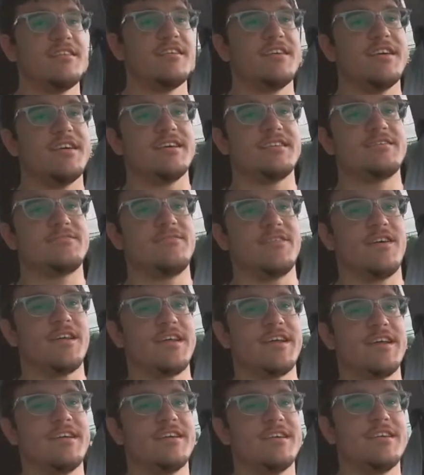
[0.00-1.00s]
It's
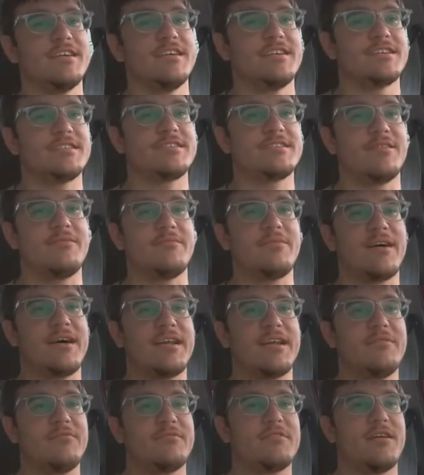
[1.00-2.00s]
funny.
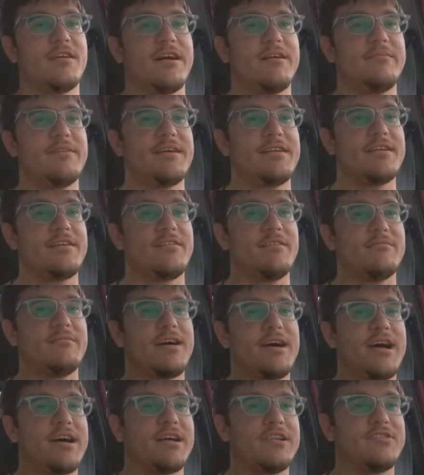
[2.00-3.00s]
Somebody commented on
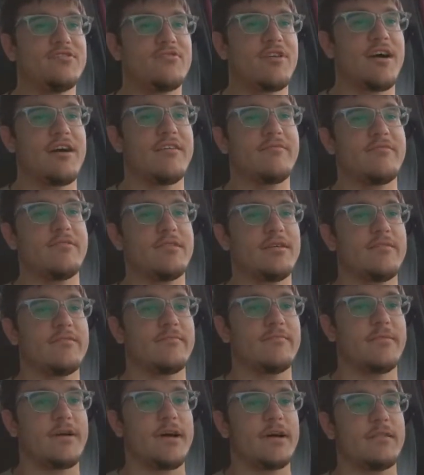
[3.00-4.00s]
my
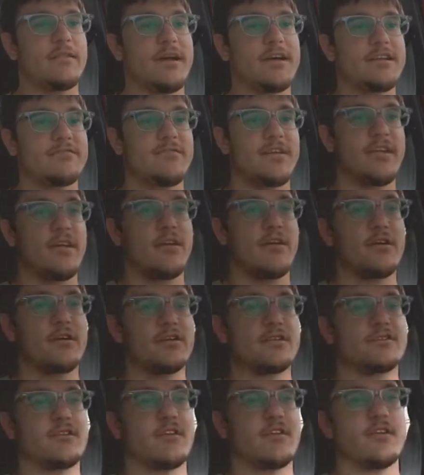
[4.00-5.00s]
last video
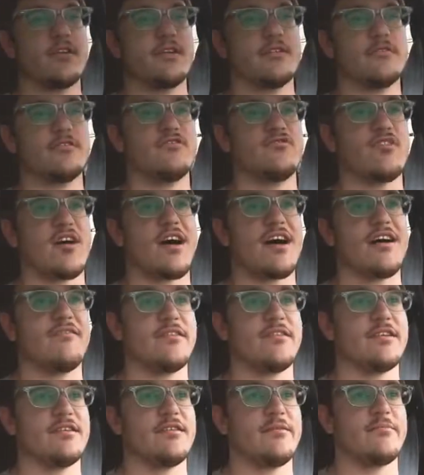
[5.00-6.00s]
concerning the
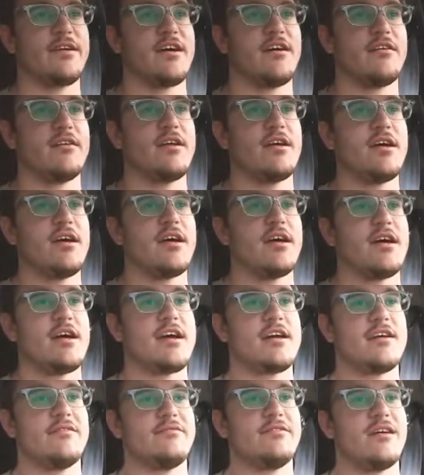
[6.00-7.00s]
driving about,
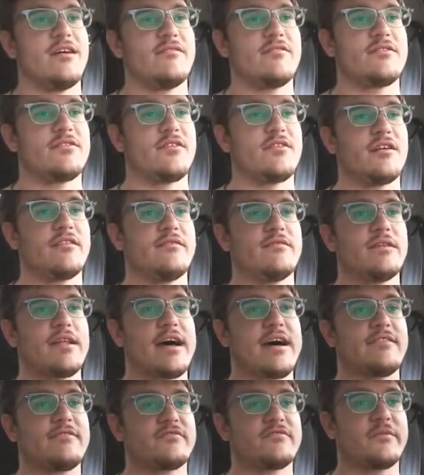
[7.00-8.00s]
hey, have you ever thought of
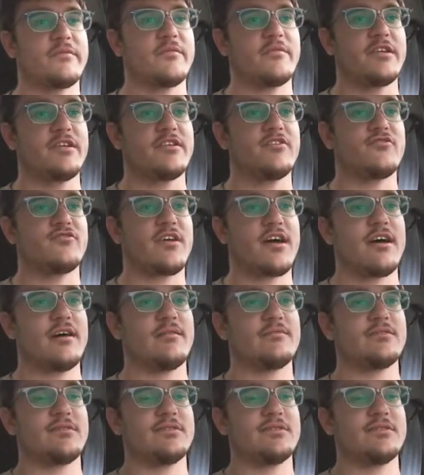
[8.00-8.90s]
live streaming one of your drives?